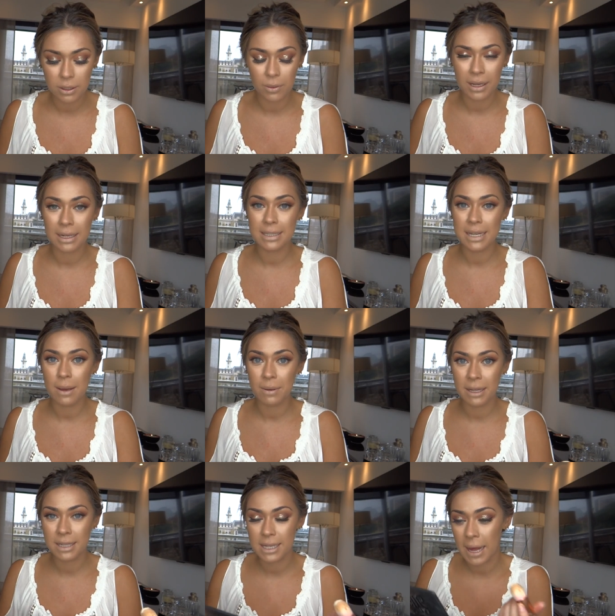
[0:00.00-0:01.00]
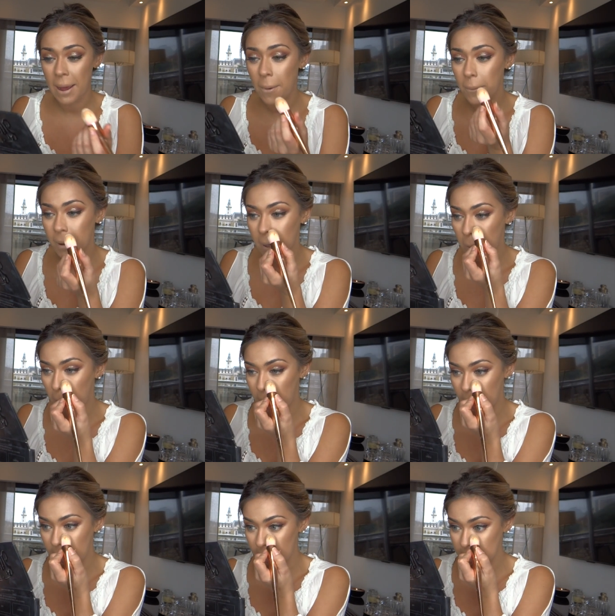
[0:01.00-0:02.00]
So we're going to dab into that. We're going to
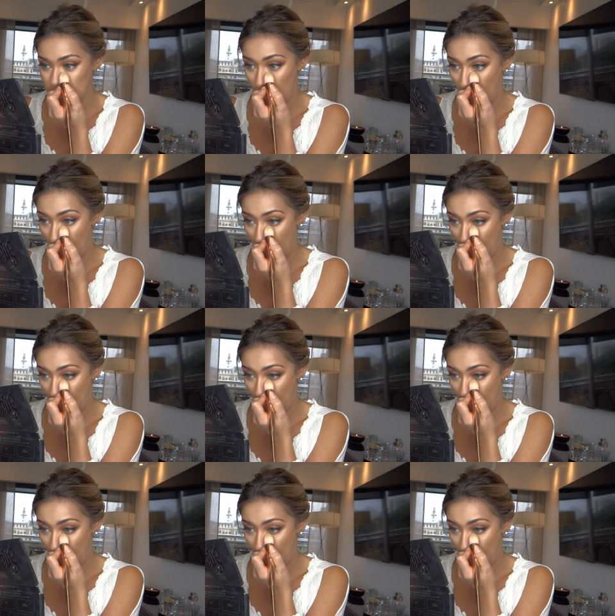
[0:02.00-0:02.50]
apply this